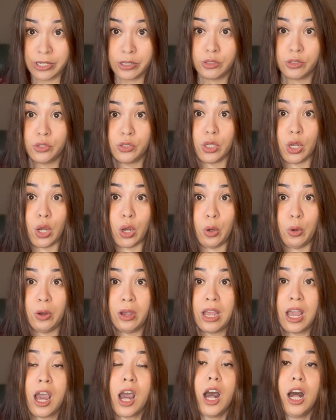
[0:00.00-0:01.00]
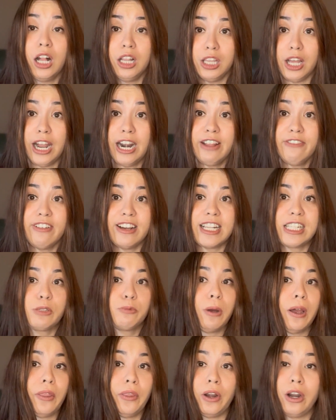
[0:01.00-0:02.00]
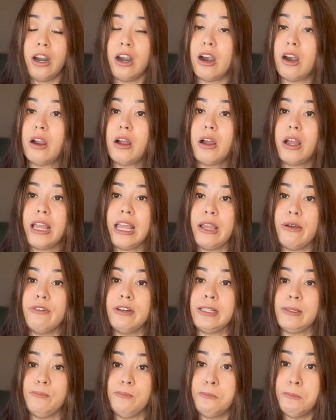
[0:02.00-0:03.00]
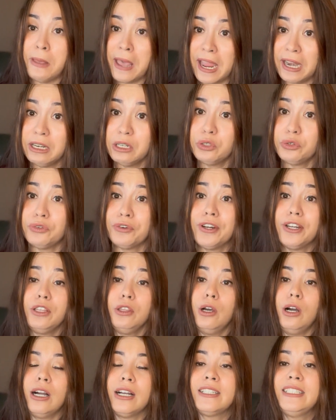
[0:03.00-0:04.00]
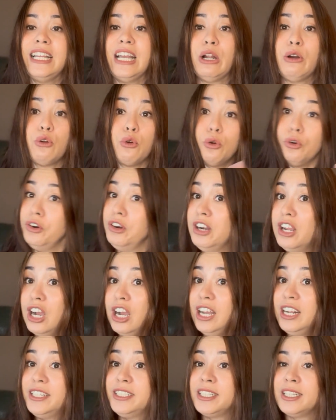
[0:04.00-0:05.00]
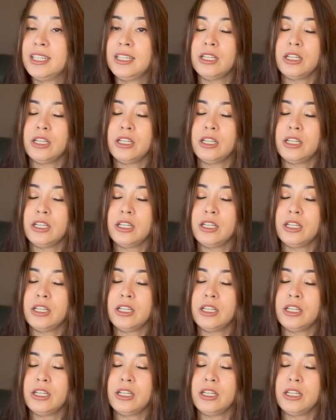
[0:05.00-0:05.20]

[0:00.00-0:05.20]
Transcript: So a lot of us, whether it was mandatory lockdown or not,